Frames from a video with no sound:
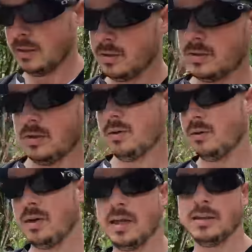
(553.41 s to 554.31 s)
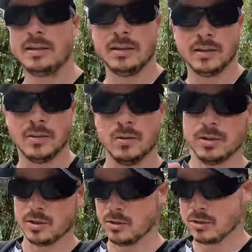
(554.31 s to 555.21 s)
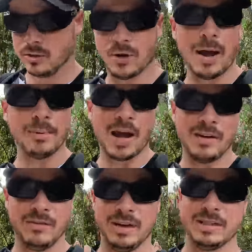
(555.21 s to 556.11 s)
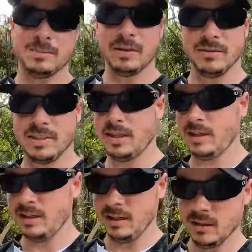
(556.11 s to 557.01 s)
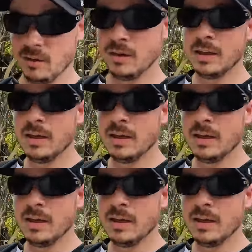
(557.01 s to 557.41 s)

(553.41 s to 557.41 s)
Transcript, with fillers: So Kayla did this whole excursion, so I'm kind of experiencing it, you know.